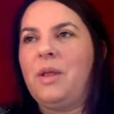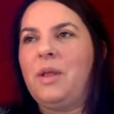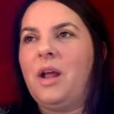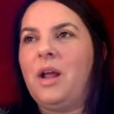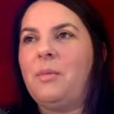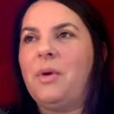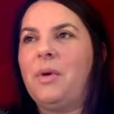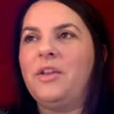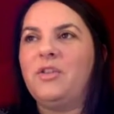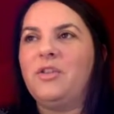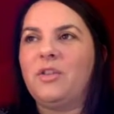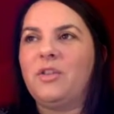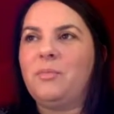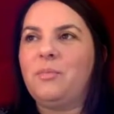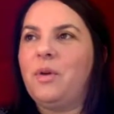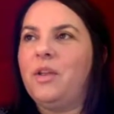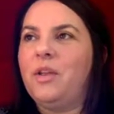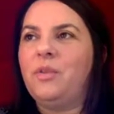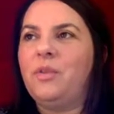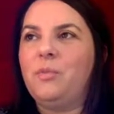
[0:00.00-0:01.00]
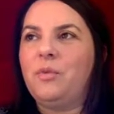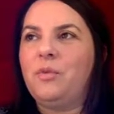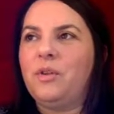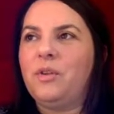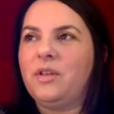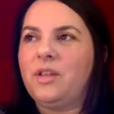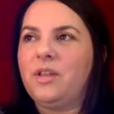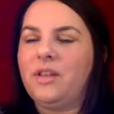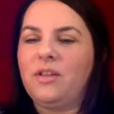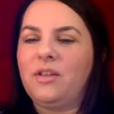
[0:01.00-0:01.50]
might just bite the
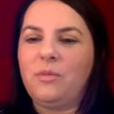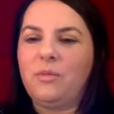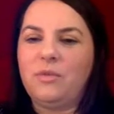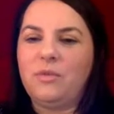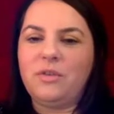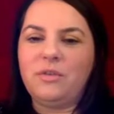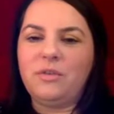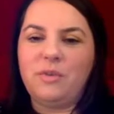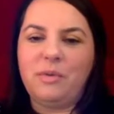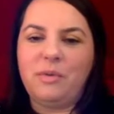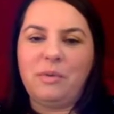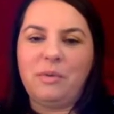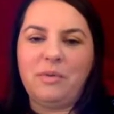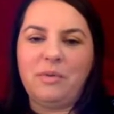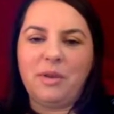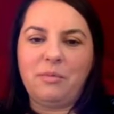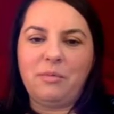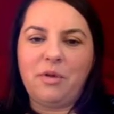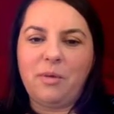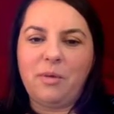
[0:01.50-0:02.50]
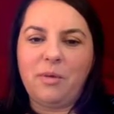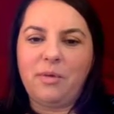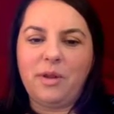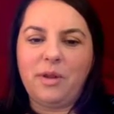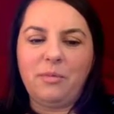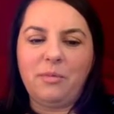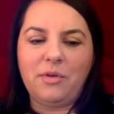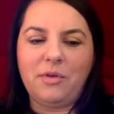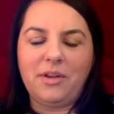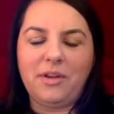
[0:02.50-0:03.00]
bullet and get someone to do my website
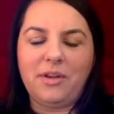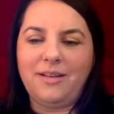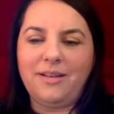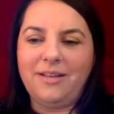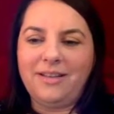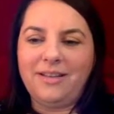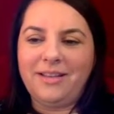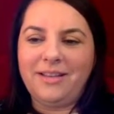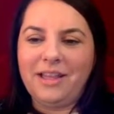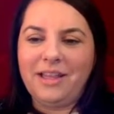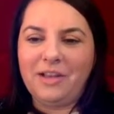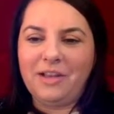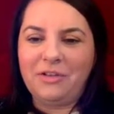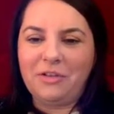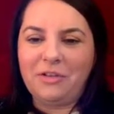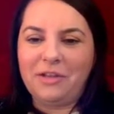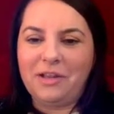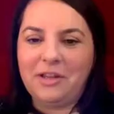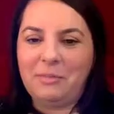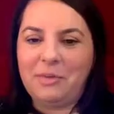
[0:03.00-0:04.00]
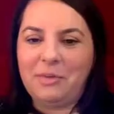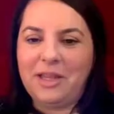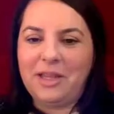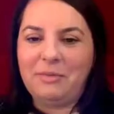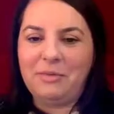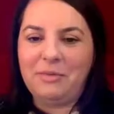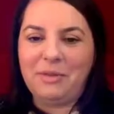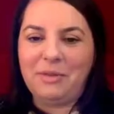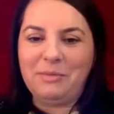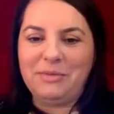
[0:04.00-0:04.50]
properly, but I think I just like
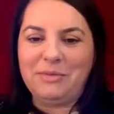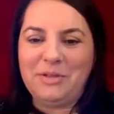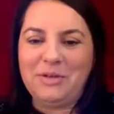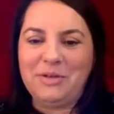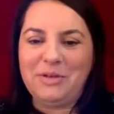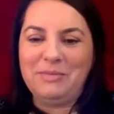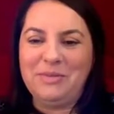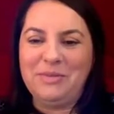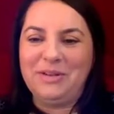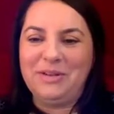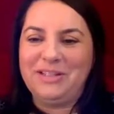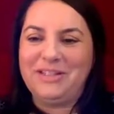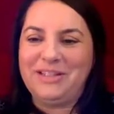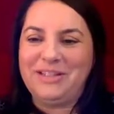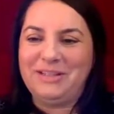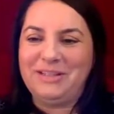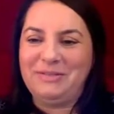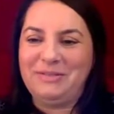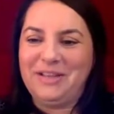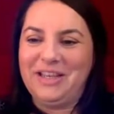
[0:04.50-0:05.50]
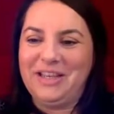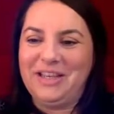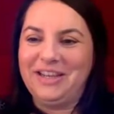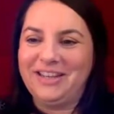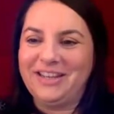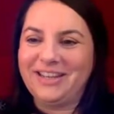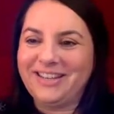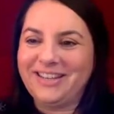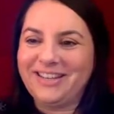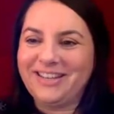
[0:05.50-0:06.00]
playing with them too much, to be
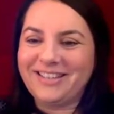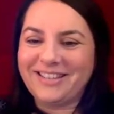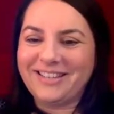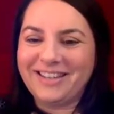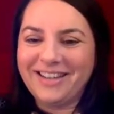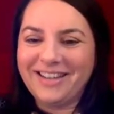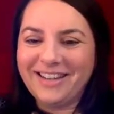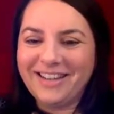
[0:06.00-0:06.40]
honest.